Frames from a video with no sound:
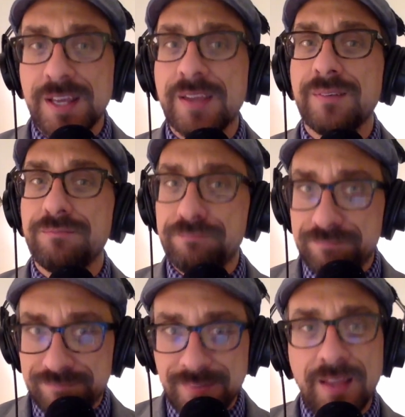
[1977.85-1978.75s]
they can
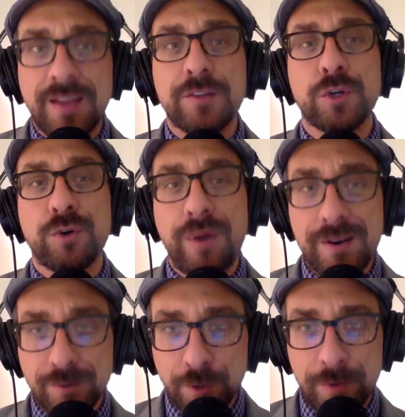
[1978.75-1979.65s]
turn around
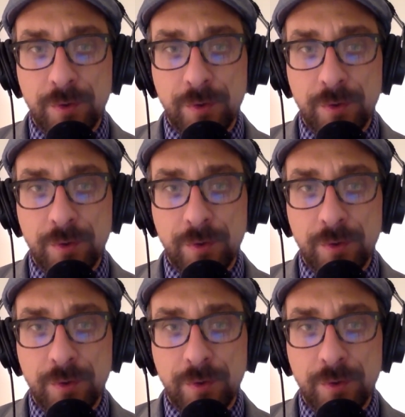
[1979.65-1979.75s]
a little bit